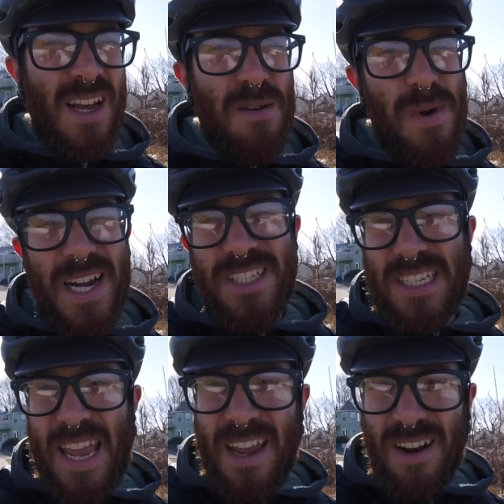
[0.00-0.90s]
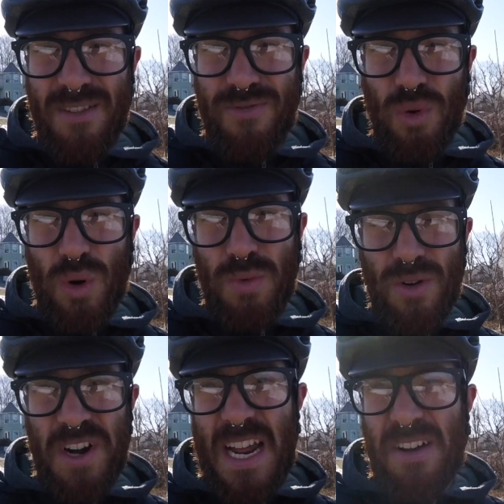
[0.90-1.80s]
Um, I just can't afford one
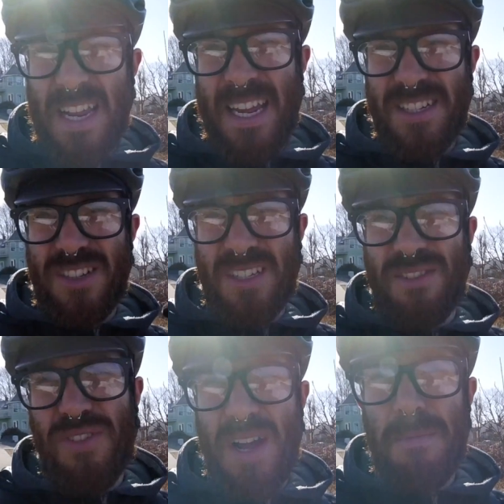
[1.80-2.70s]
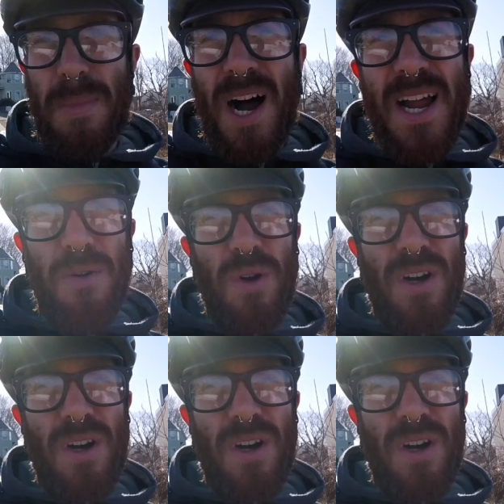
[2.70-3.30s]
right now. I can't justify buying